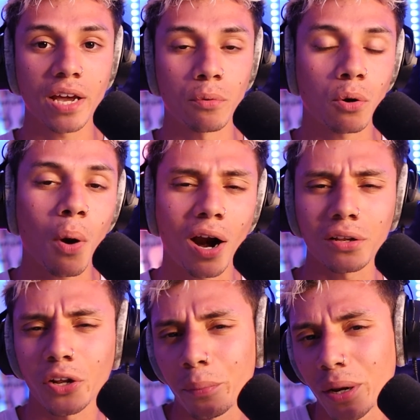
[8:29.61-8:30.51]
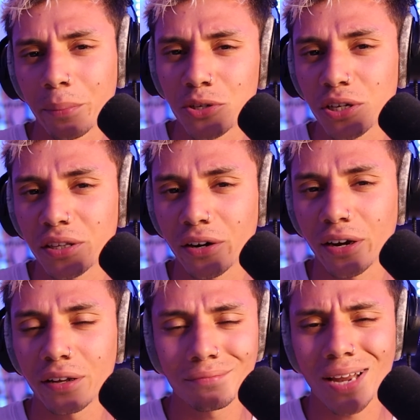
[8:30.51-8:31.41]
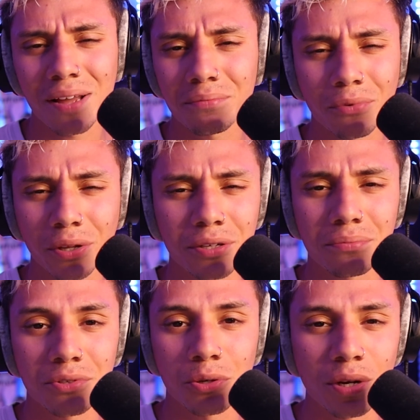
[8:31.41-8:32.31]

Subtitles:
and require a little bit of music theory, not really too